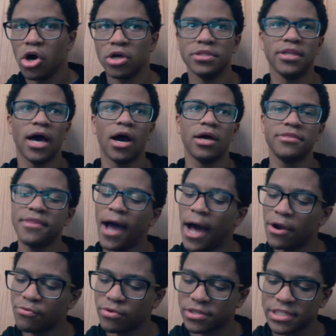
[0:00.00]

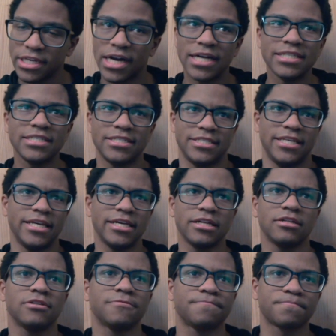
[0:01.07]
not really
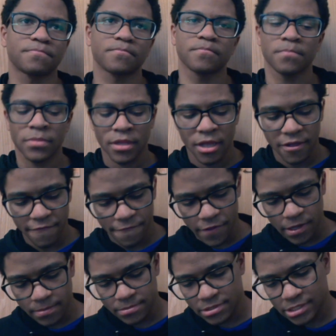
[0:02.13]
until
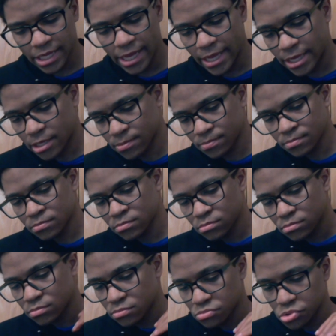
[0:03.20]
films like
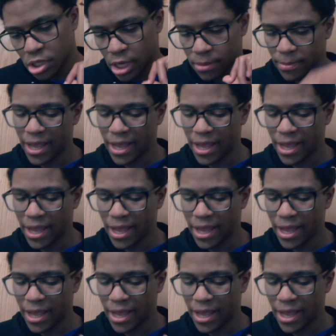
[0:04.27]
um,